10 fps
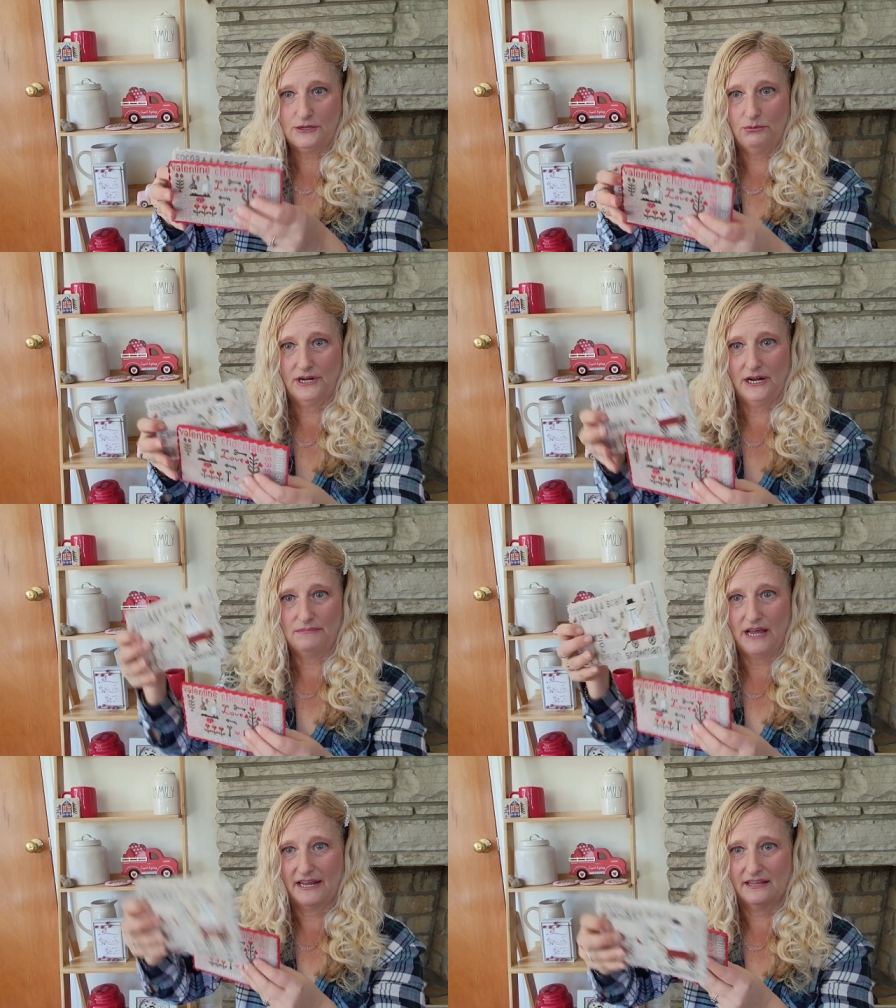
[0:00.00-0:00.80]
so when
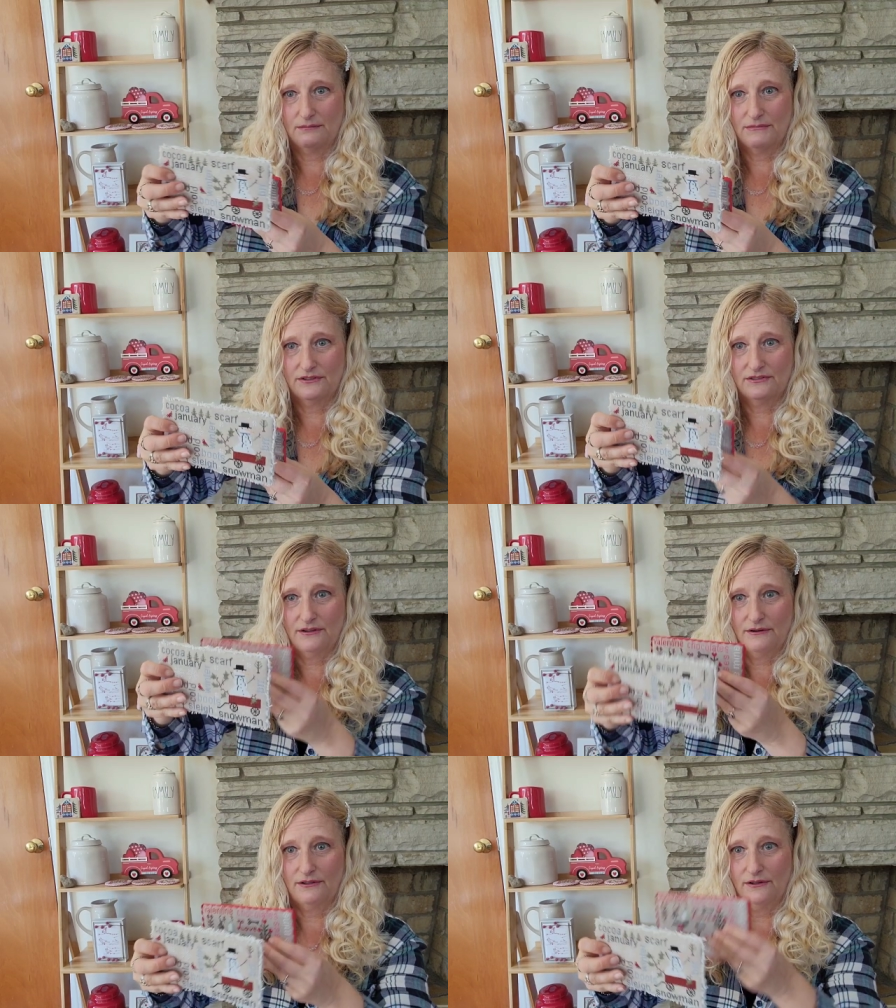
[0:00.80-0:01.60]
I'm not in the month,
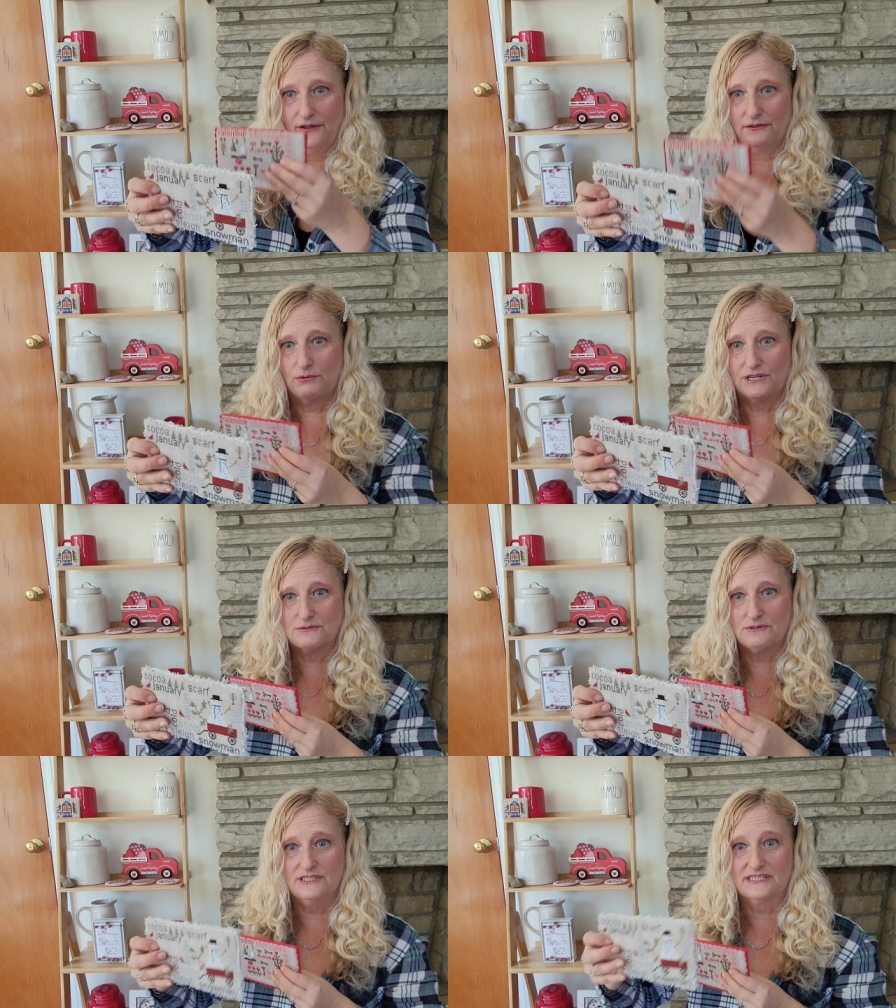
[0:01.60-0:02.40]
the other
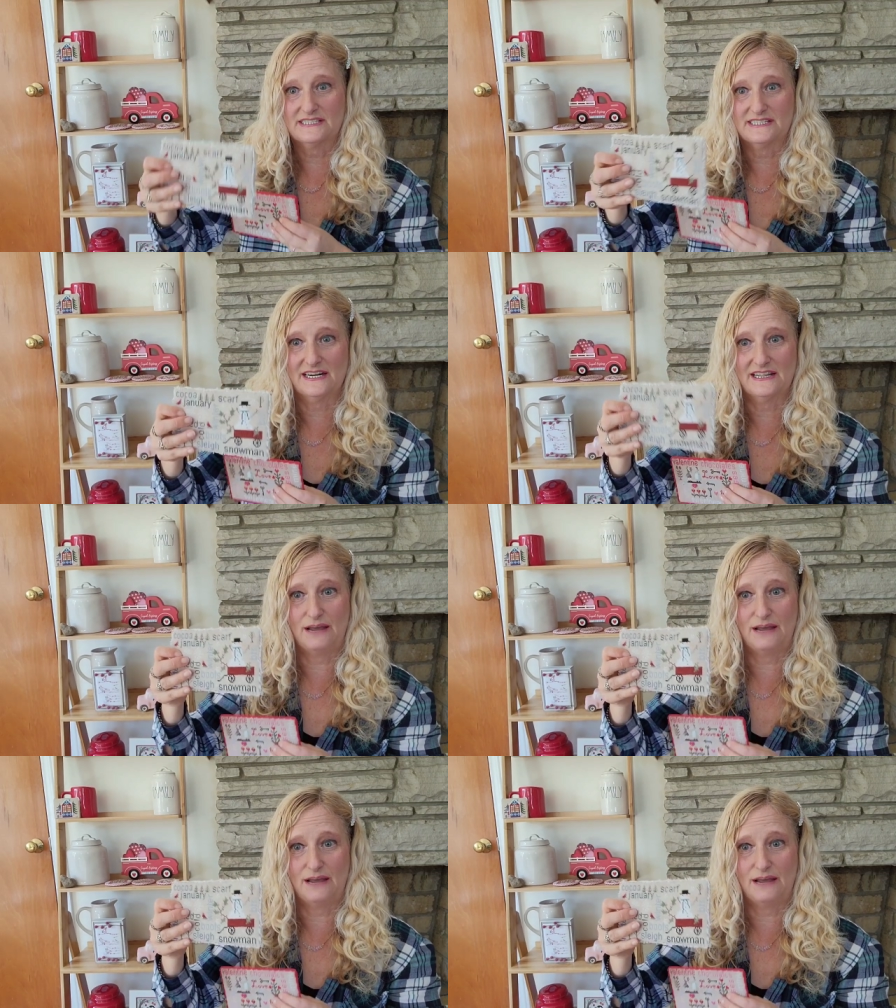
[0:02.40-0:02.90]
ones will just sit in